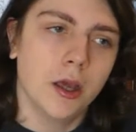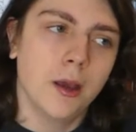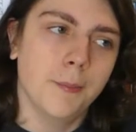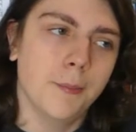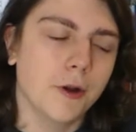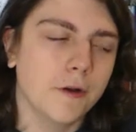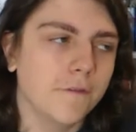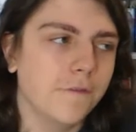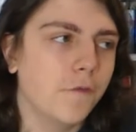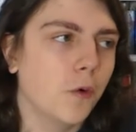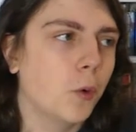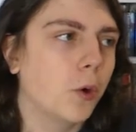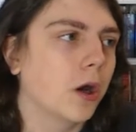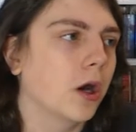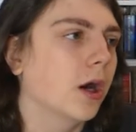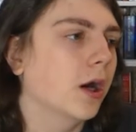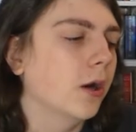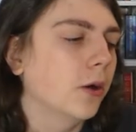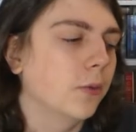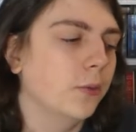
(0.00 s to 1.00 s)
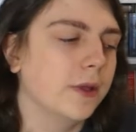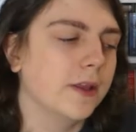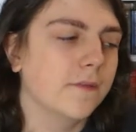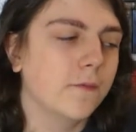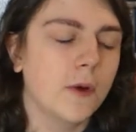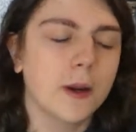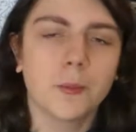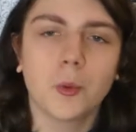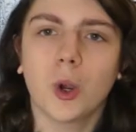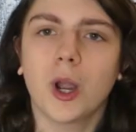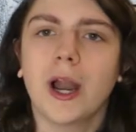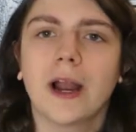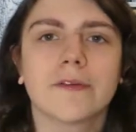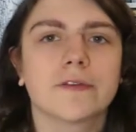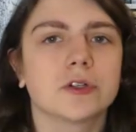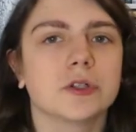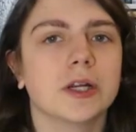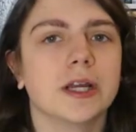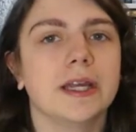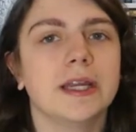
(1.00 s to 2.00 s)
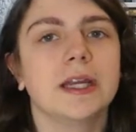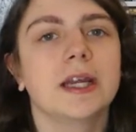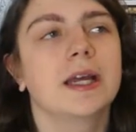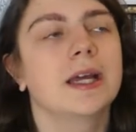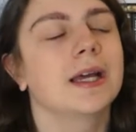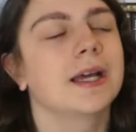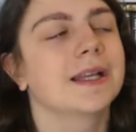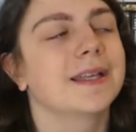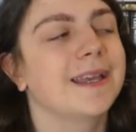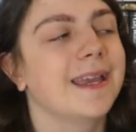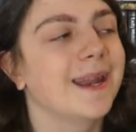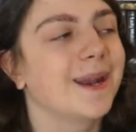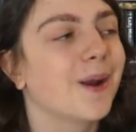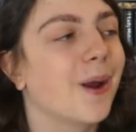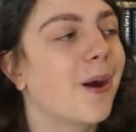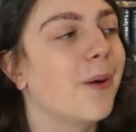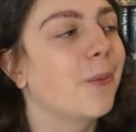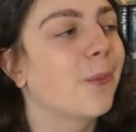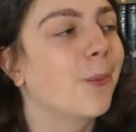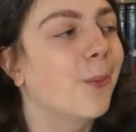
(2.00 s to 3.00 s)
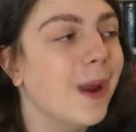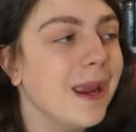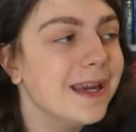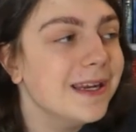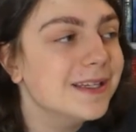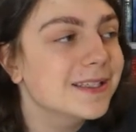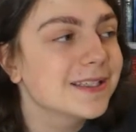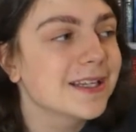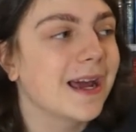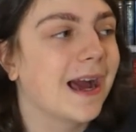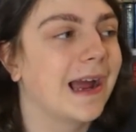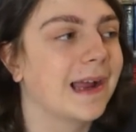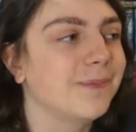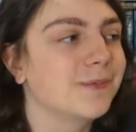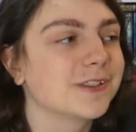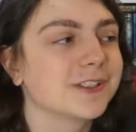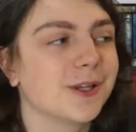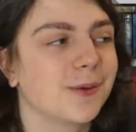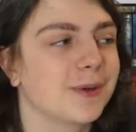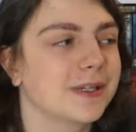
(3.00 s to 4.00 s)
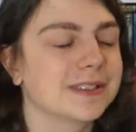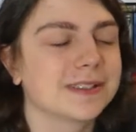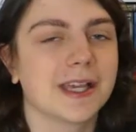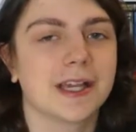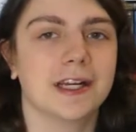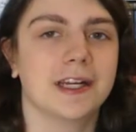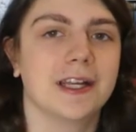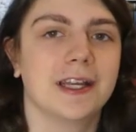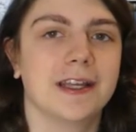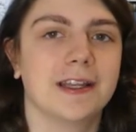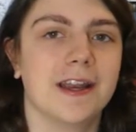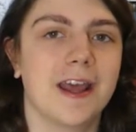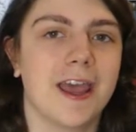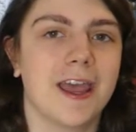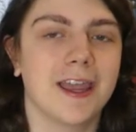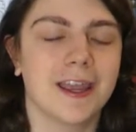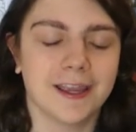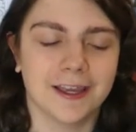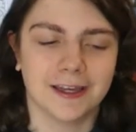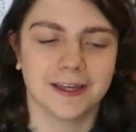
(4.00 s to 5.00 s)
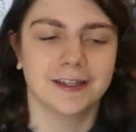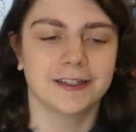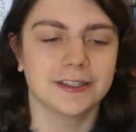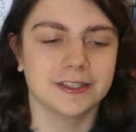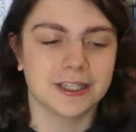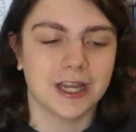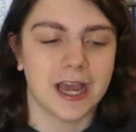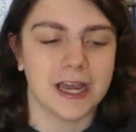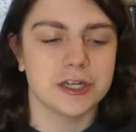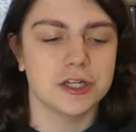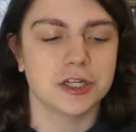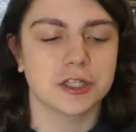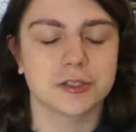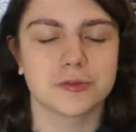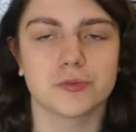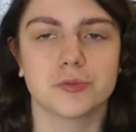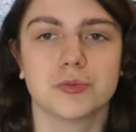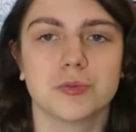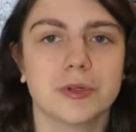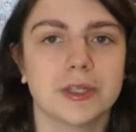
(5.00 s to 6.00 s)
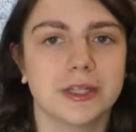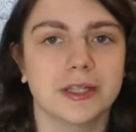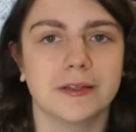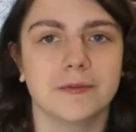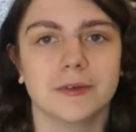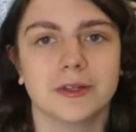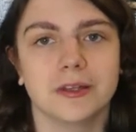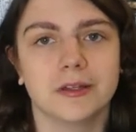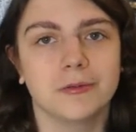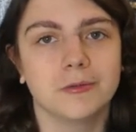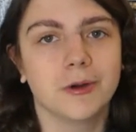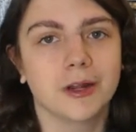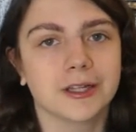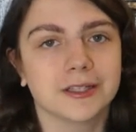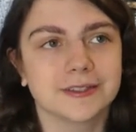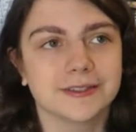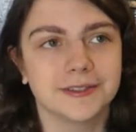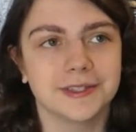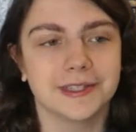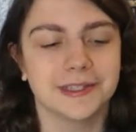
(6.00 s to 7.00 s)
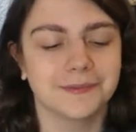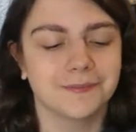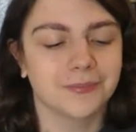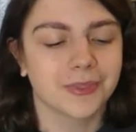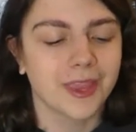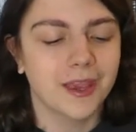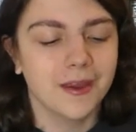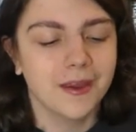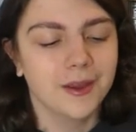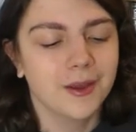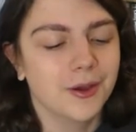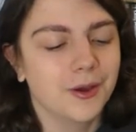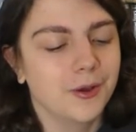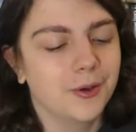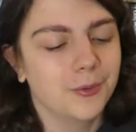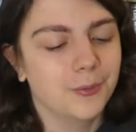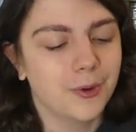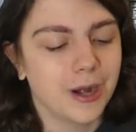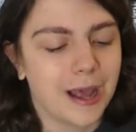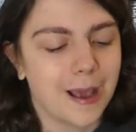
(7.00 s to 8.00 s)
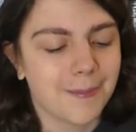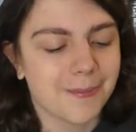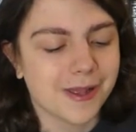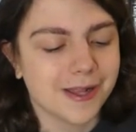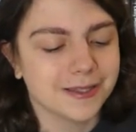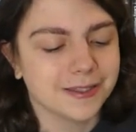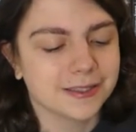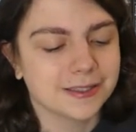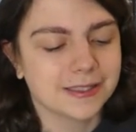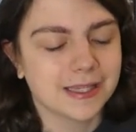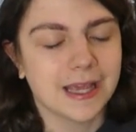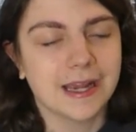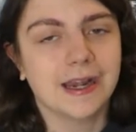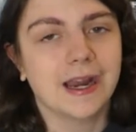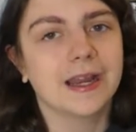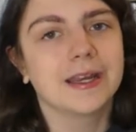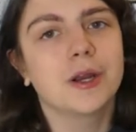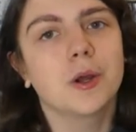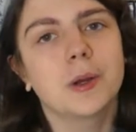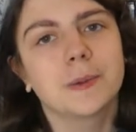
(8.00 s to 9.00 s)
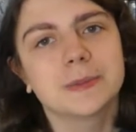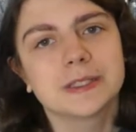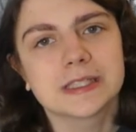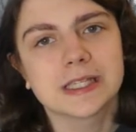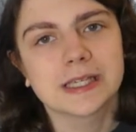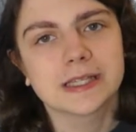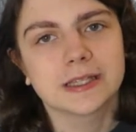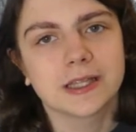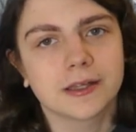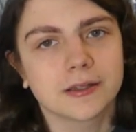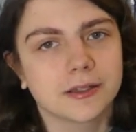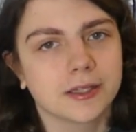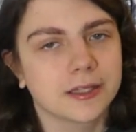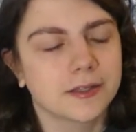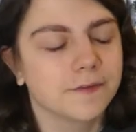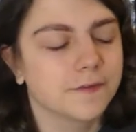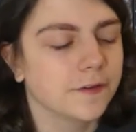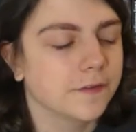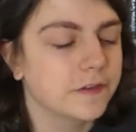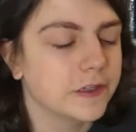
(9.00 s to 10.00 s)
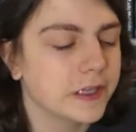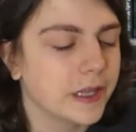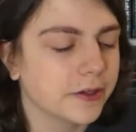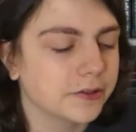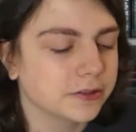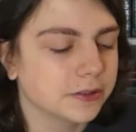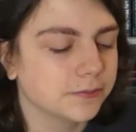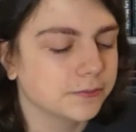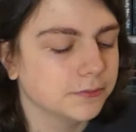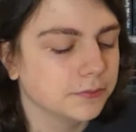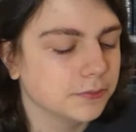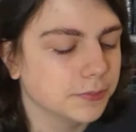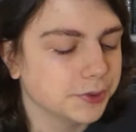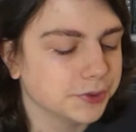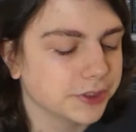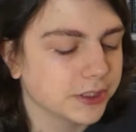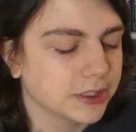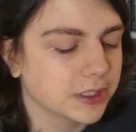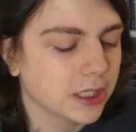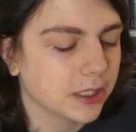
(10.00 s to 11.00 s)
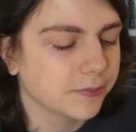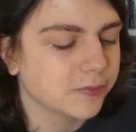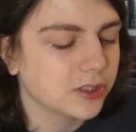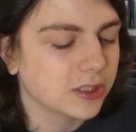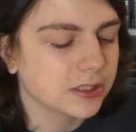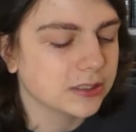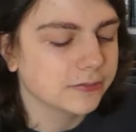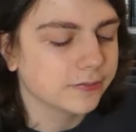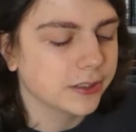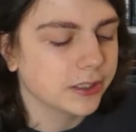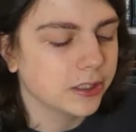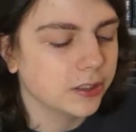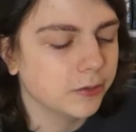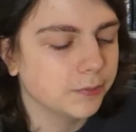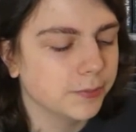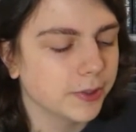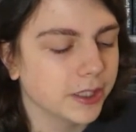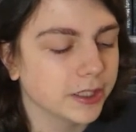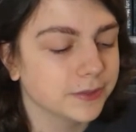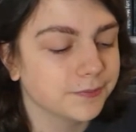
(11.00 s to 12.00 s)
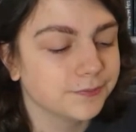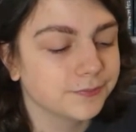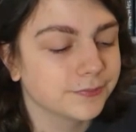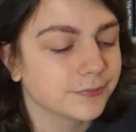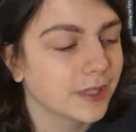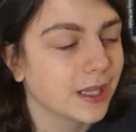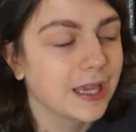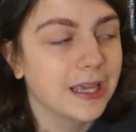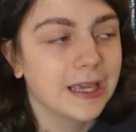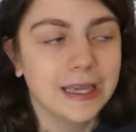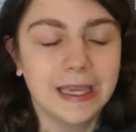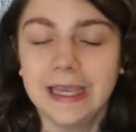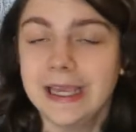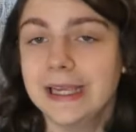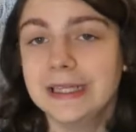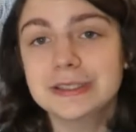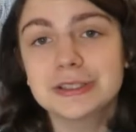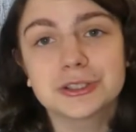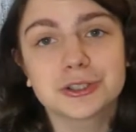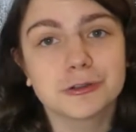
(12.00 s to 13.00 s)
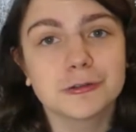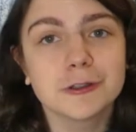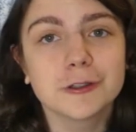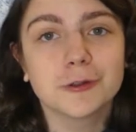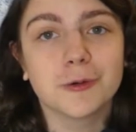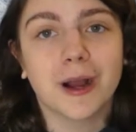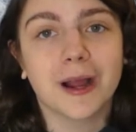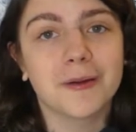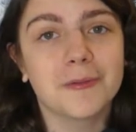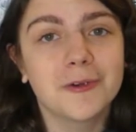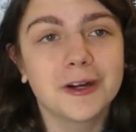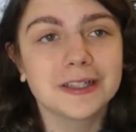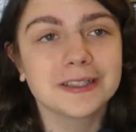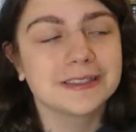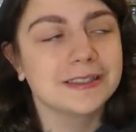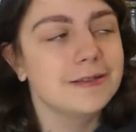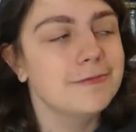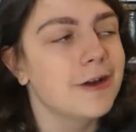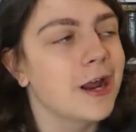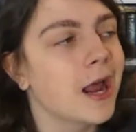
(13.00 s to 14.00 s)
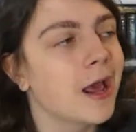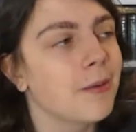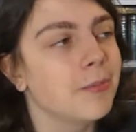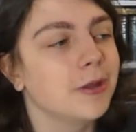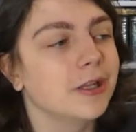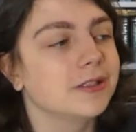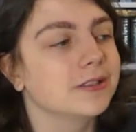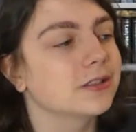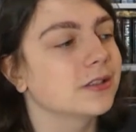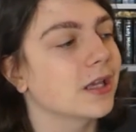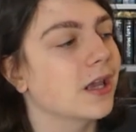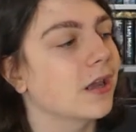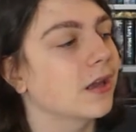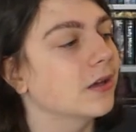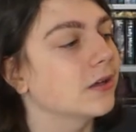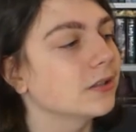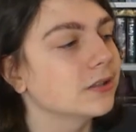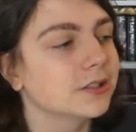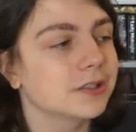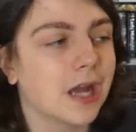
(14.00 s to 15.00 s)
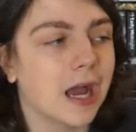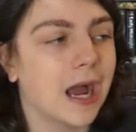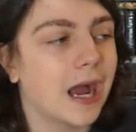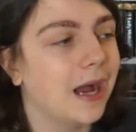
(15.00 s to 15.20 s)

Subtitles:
book 4, we have one more after it. Cannot wait, I'm so excited, and I just really, really want to see what happens. And I know I've been saying that like 50,000 million times in this video, but it's true. I want to see what happens, and